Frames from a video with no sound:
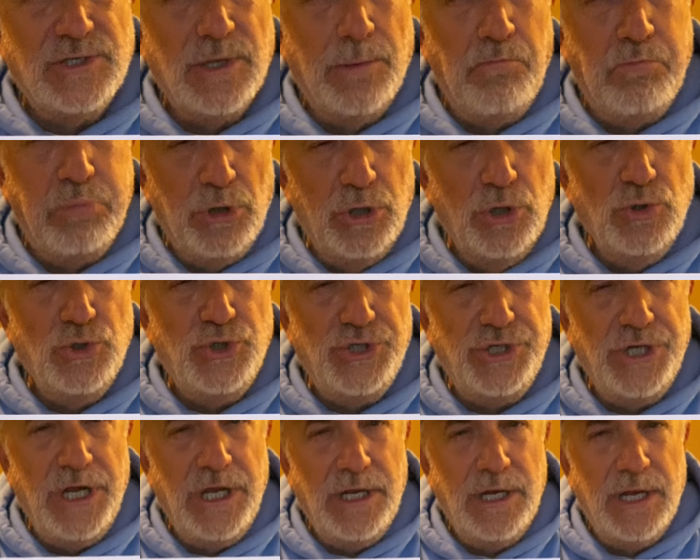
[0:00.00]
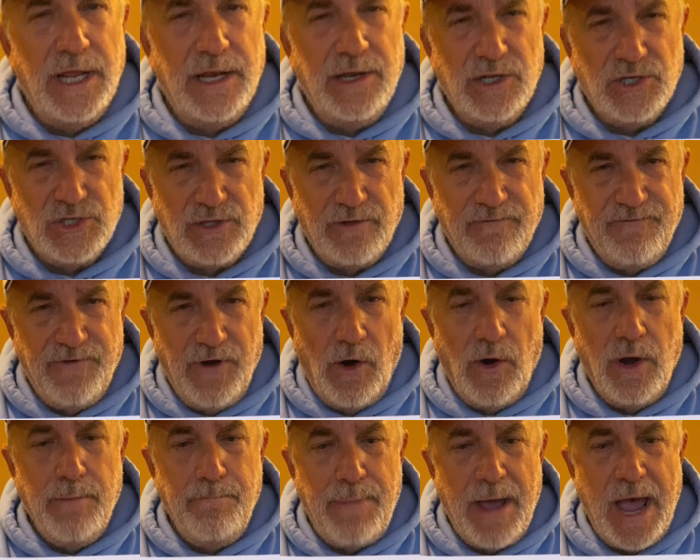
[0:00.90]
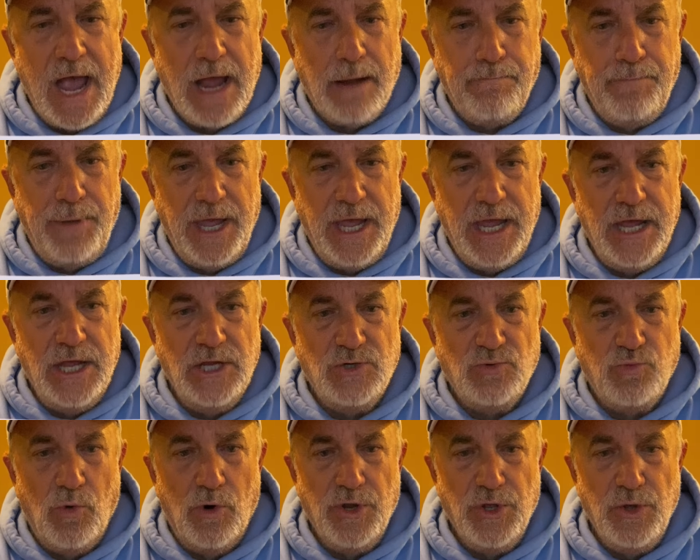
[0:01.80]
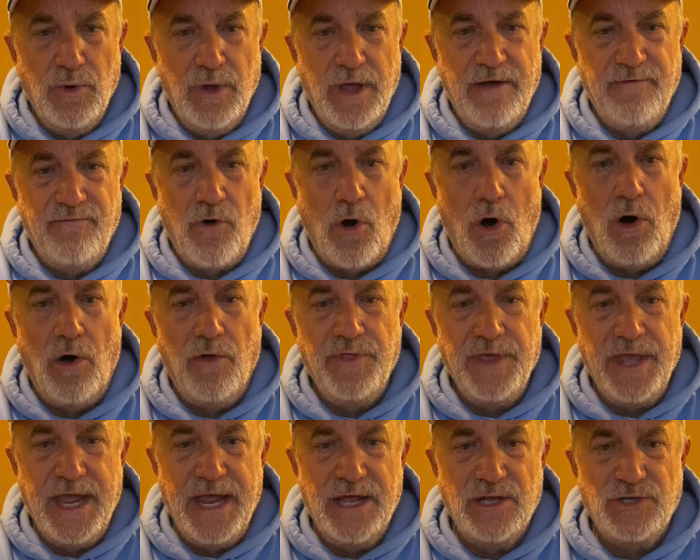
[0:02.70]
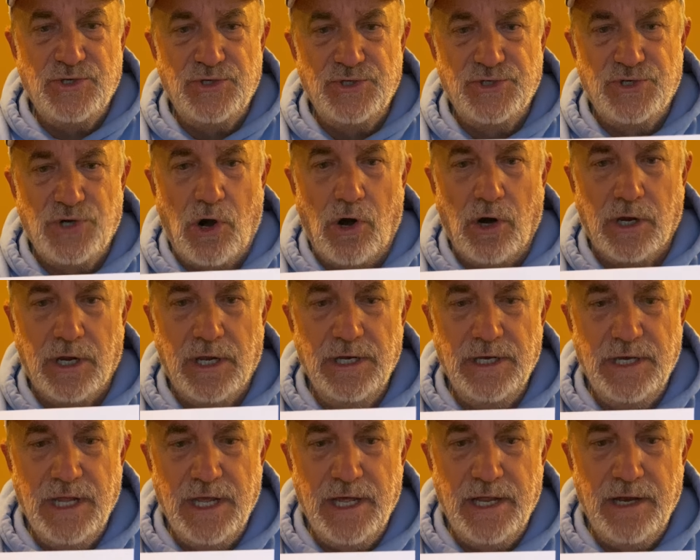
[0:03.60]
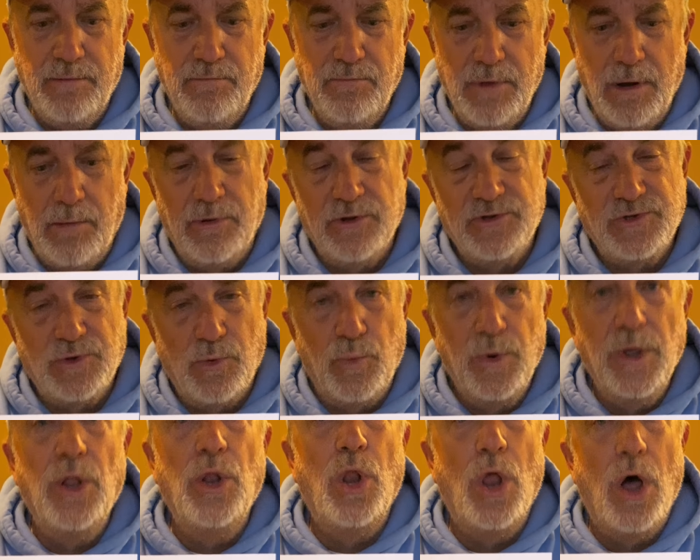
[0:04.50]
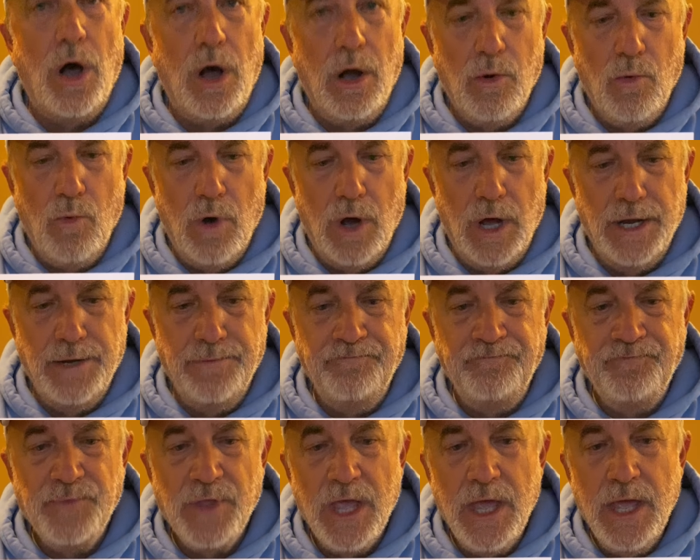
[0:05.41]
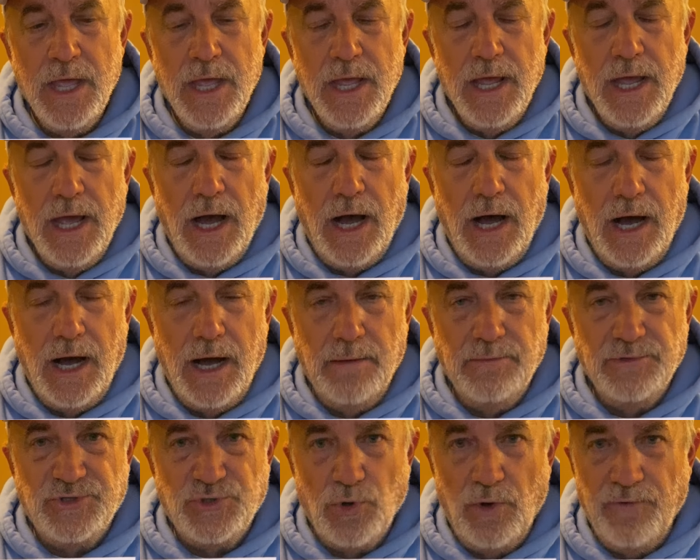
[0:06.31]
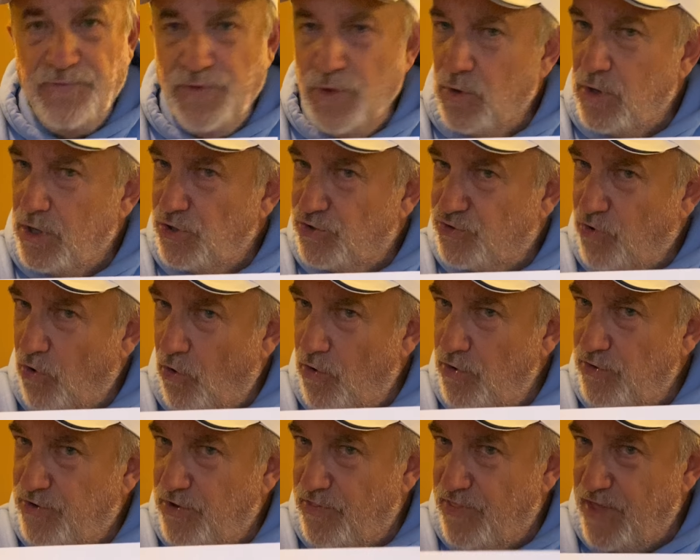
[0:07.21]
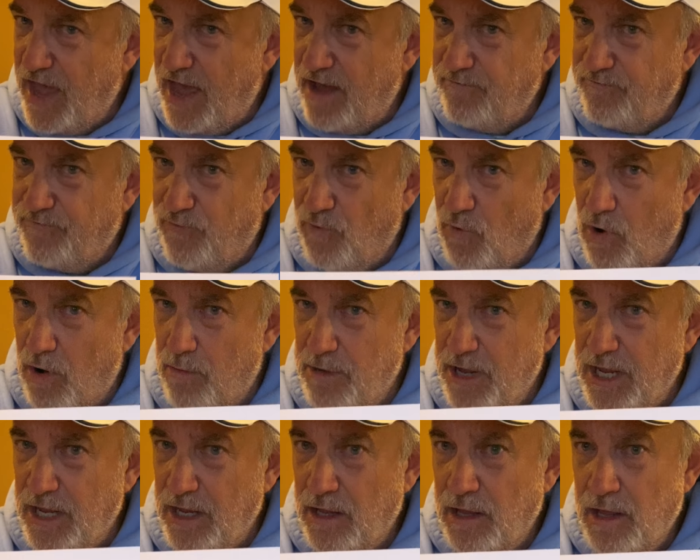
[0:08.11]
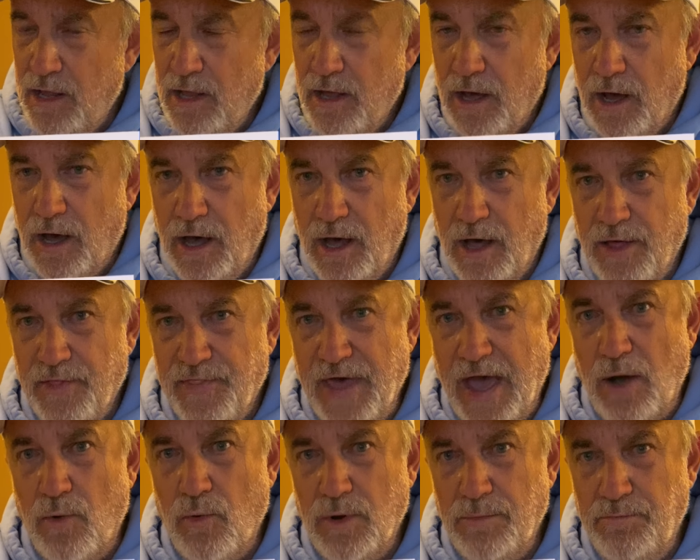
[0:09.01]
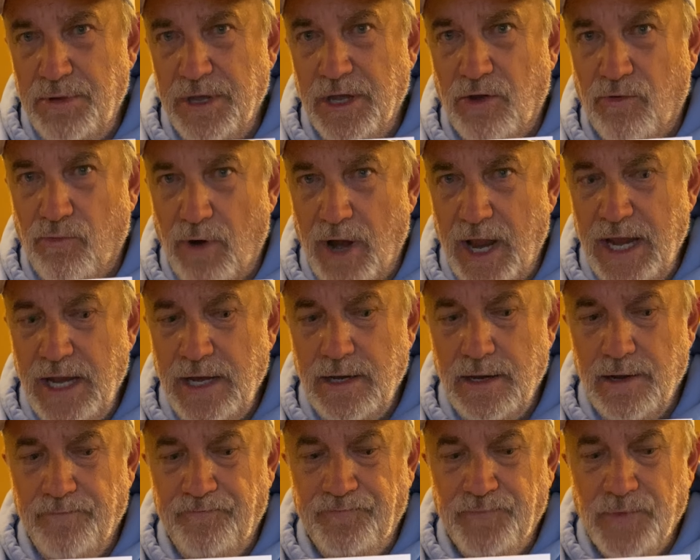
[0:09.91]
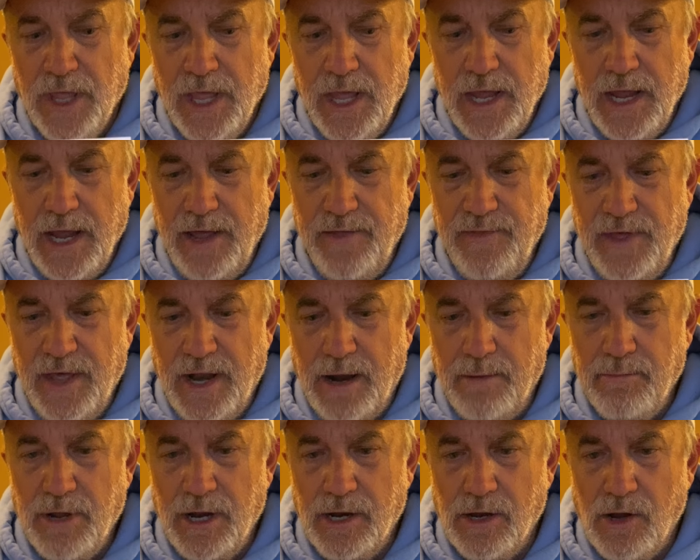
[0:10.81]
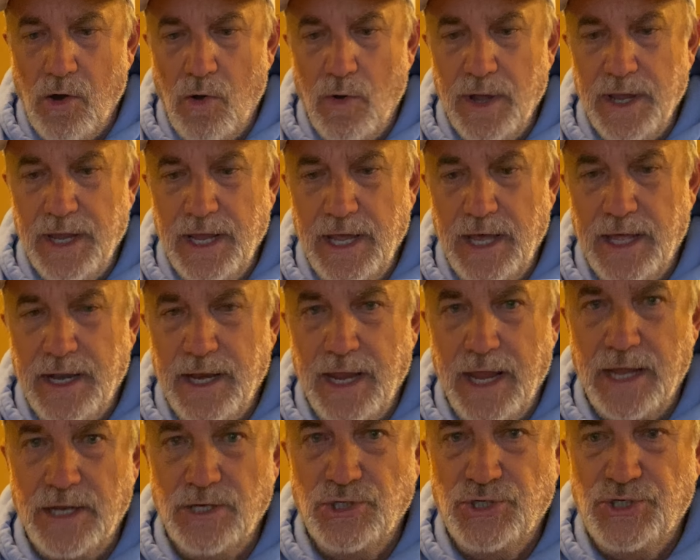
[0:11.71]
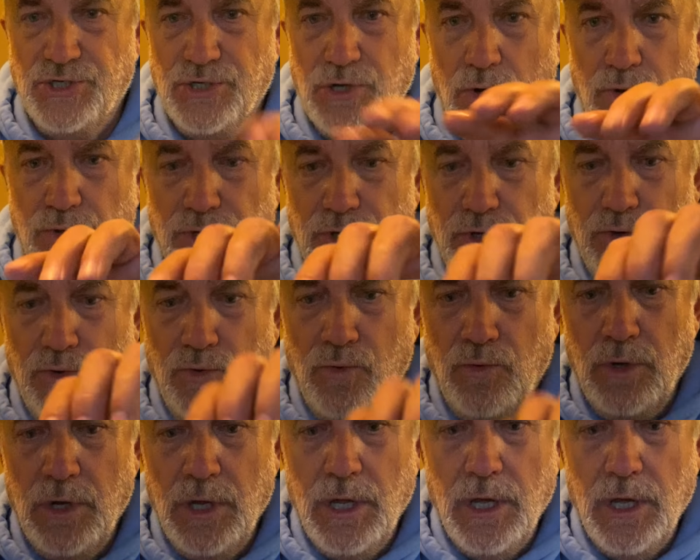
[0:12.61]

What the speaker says: a blue sheet, and it's the very back page where you have all the answers darkened in. Remember, it's the real long one. So if you can turn to that for me, that would be great. And then I'm going to go ahead and show you.